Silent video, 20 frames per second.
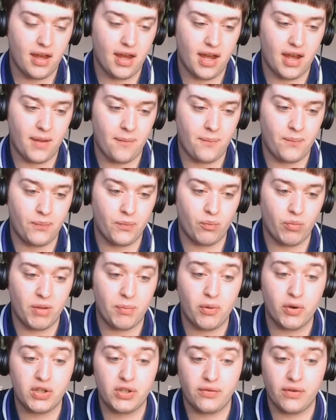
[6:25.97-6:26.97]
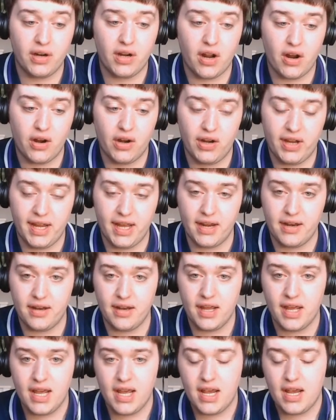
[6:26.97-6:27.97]
Um, we pushed for it early,
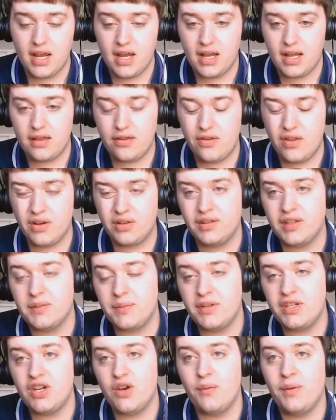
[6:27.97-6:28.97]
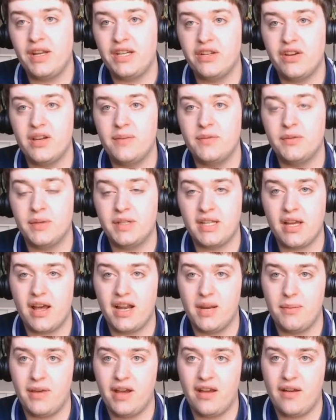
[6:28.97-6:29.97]
and look, there's been too many times where
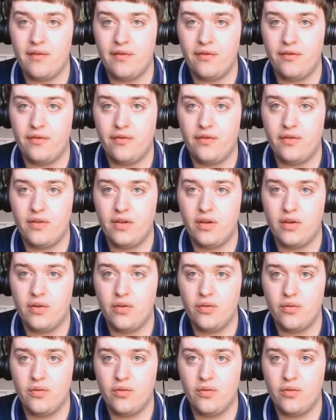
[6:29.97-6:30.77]
Tottenham have